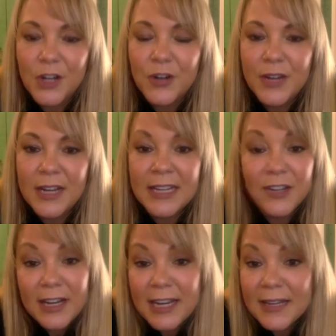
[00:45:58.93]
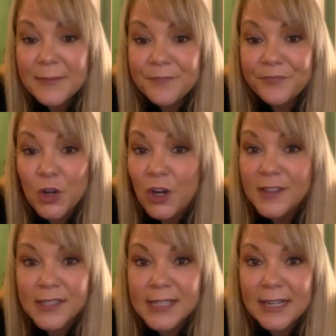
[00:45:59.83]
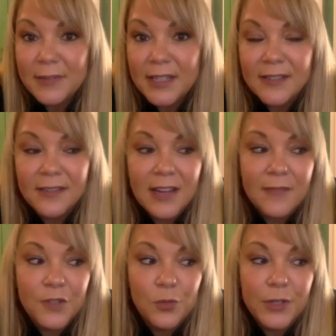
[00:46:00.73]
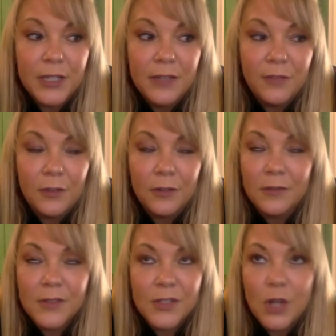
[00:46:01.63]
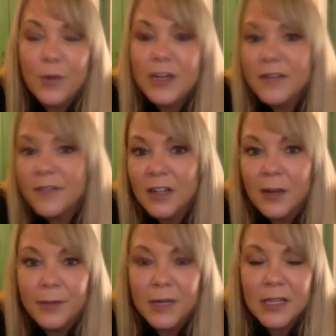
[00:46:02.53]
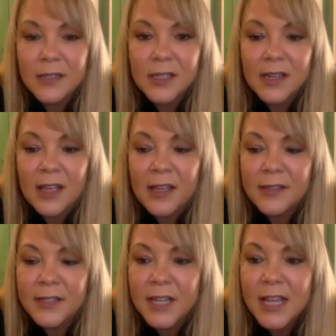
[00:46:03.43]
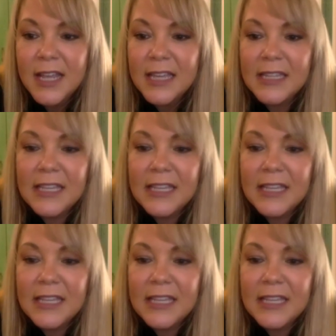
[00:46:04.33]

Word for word: Yeah. So, and here I am all this time later after working for so many different companies and